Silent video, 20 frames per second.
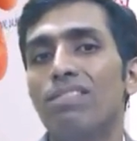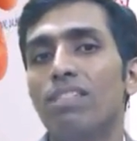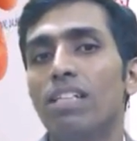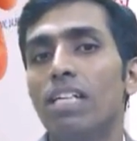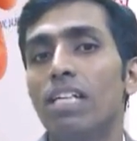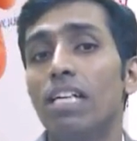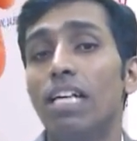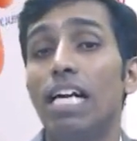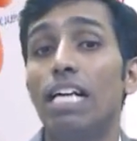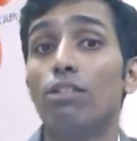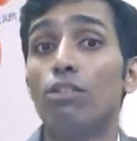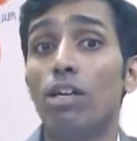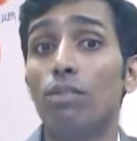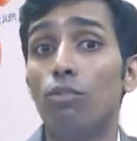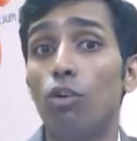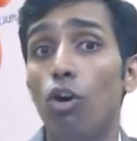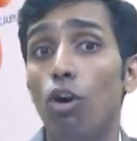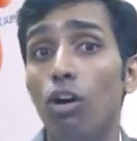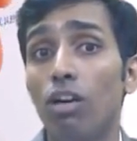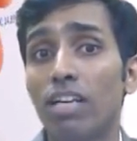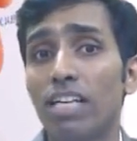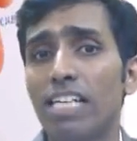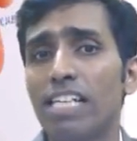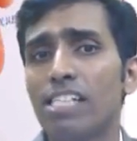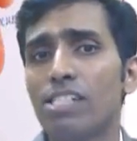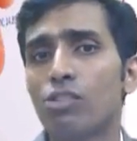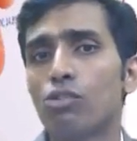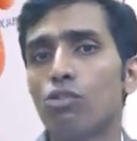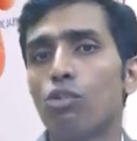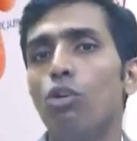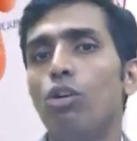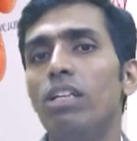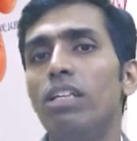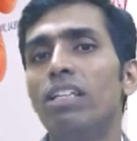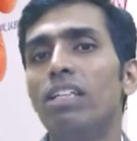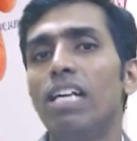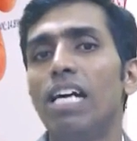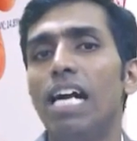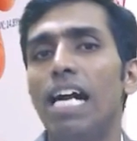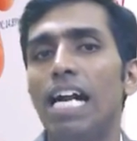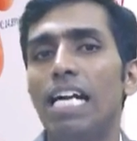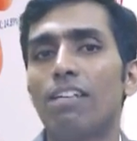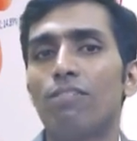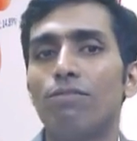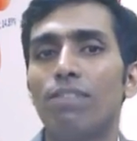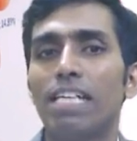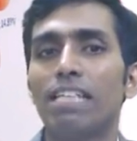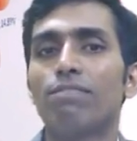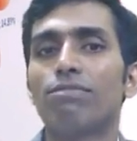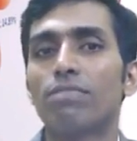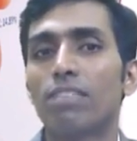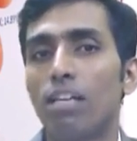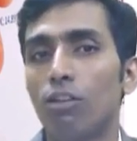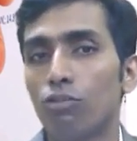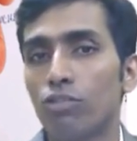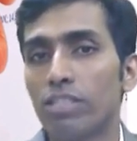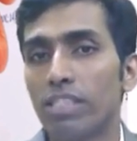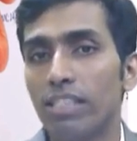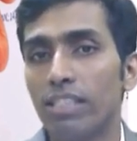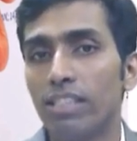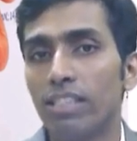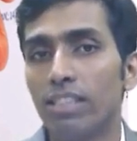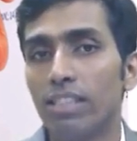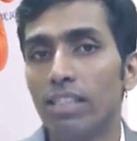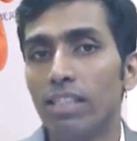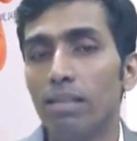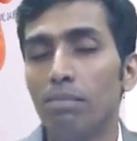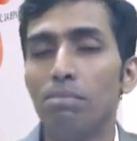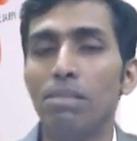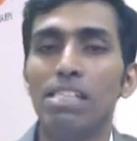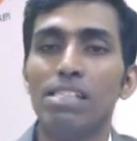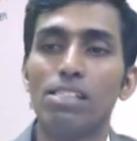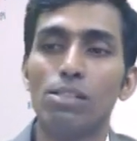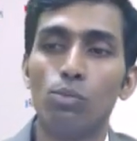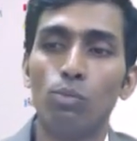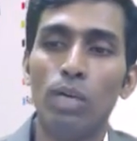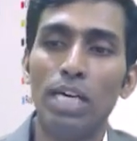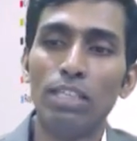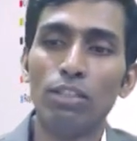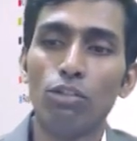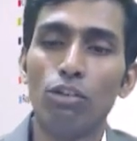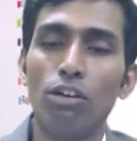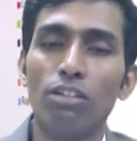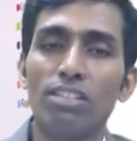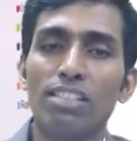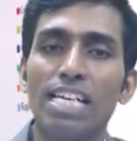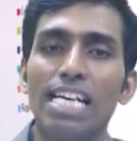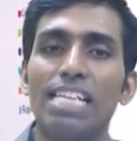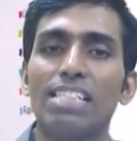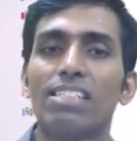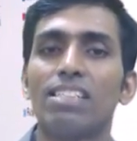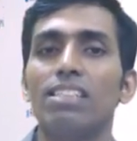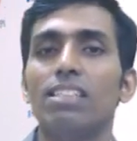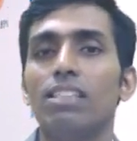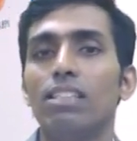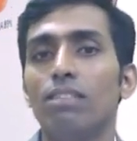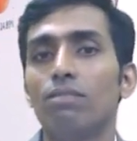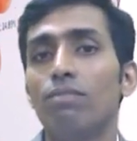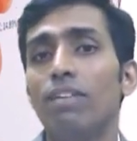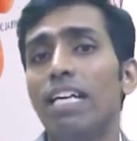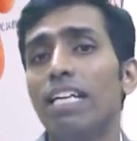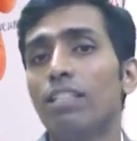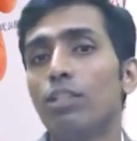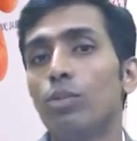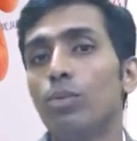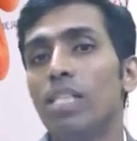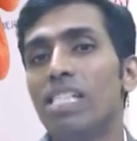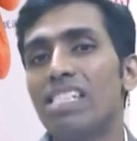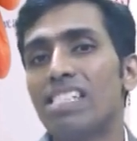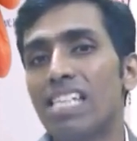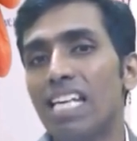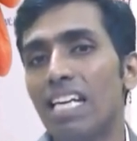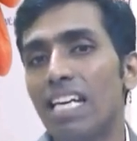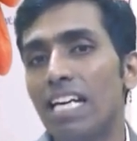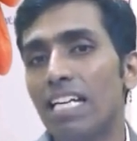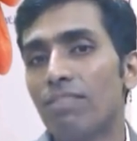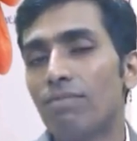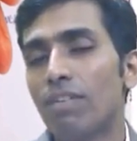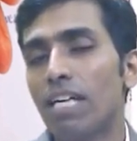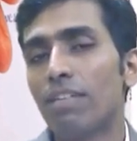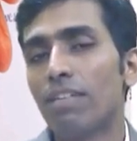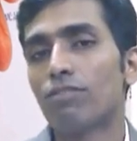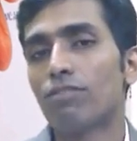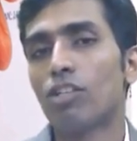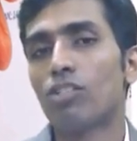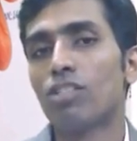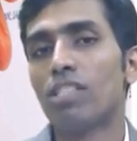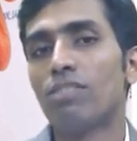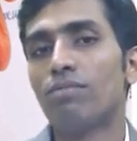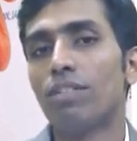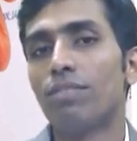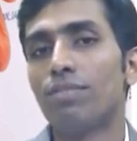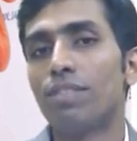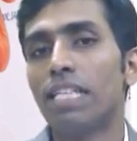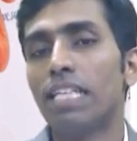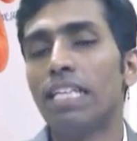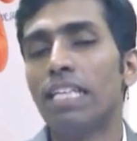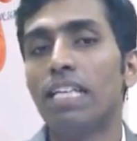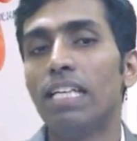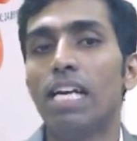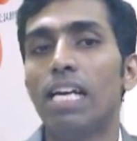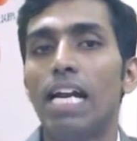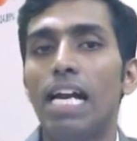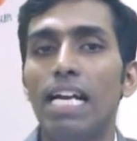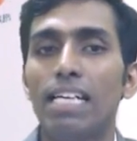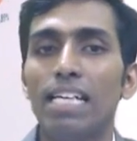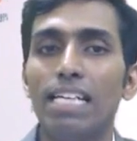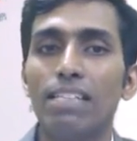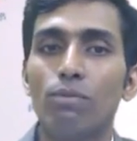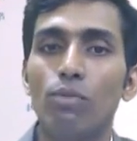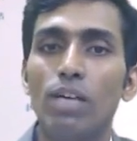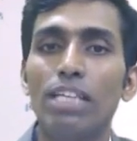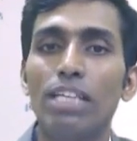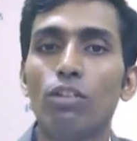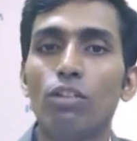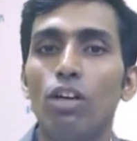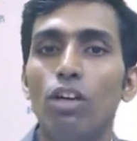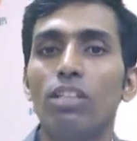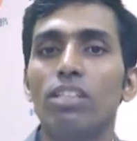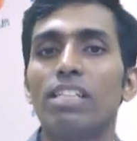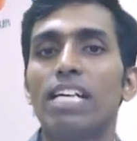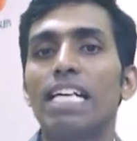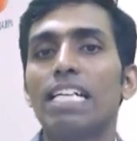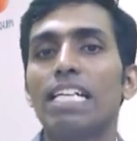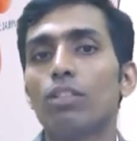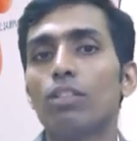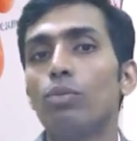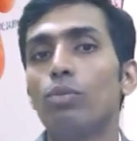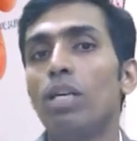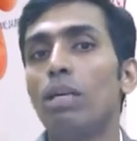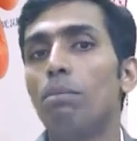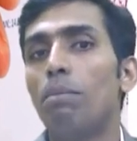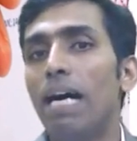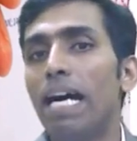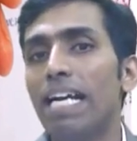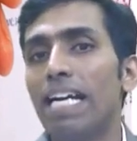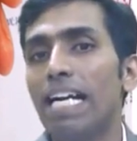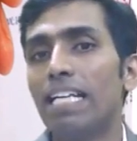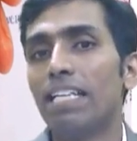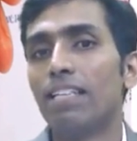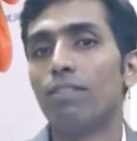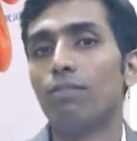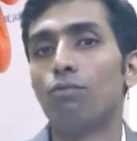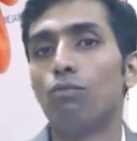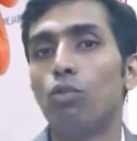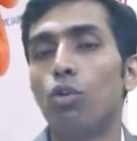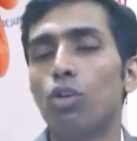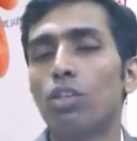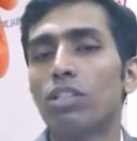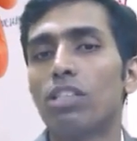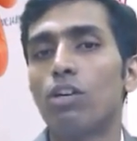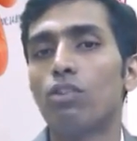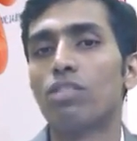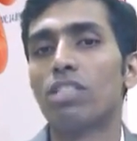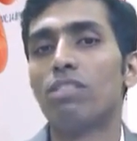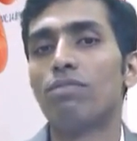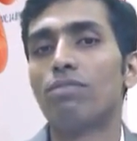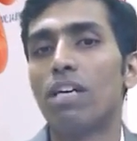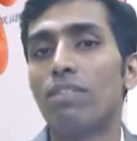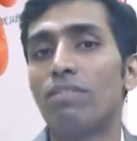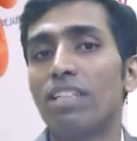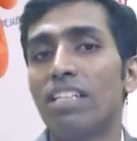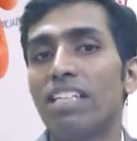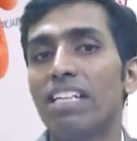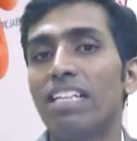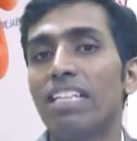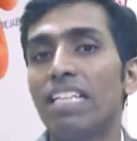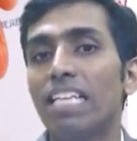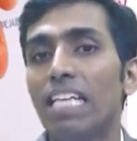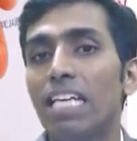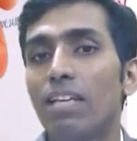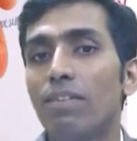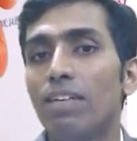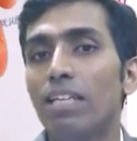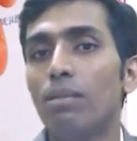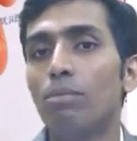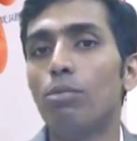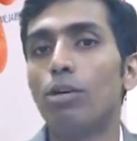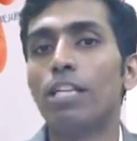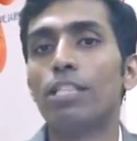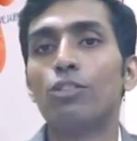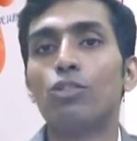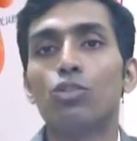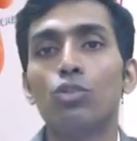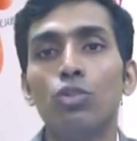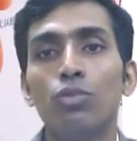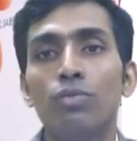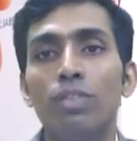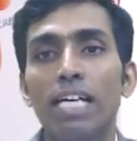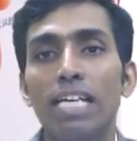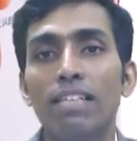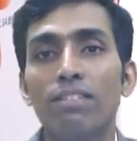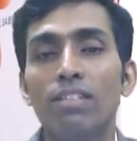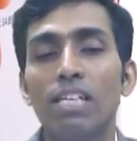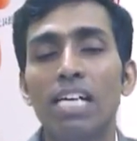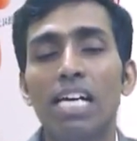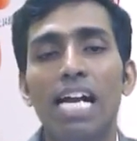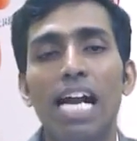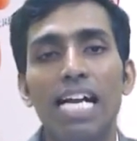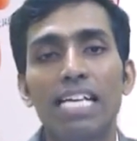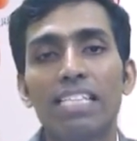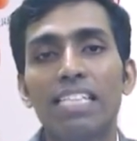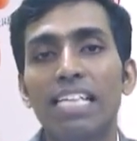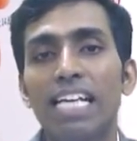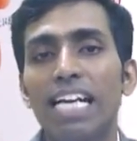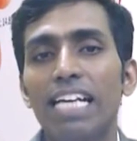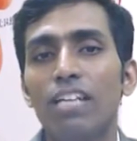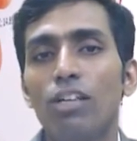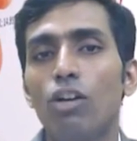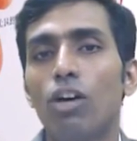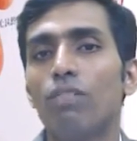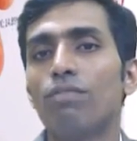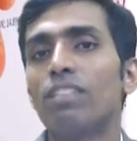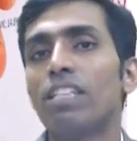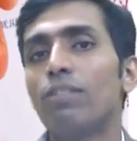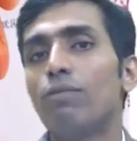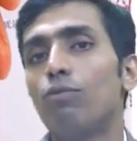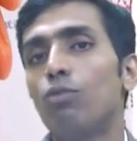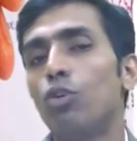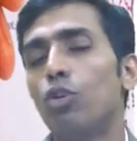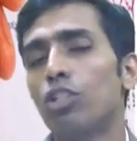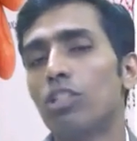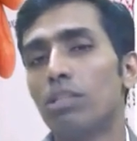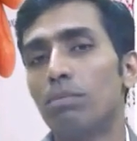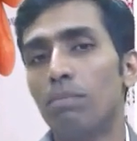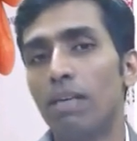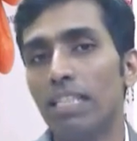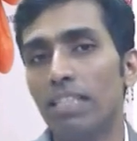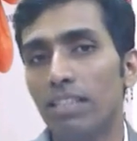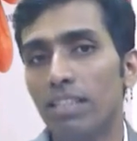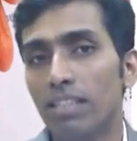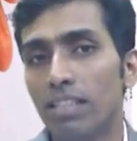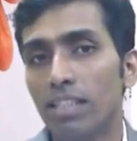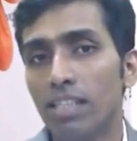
and you have already sold at 5000, means one contract where you will sell at 5050 and at one contract you will buy at 4511.25 at the end of the 4th month.